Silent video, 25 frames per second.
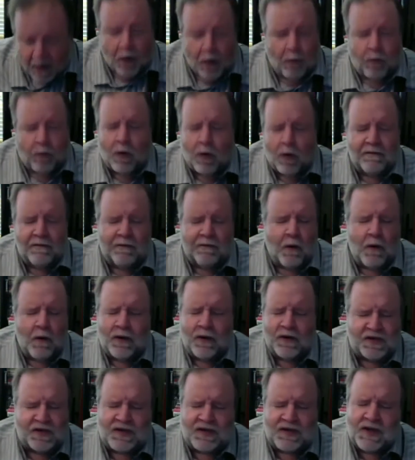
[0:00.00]
One
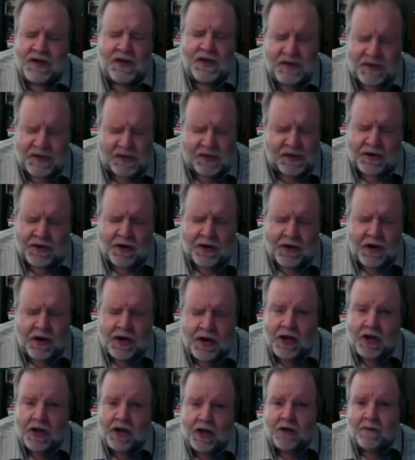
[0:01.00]
voice is
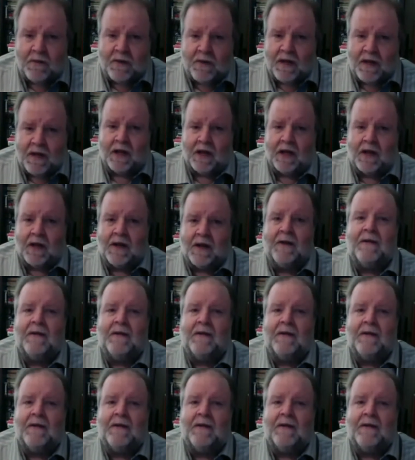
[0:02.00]
screaming,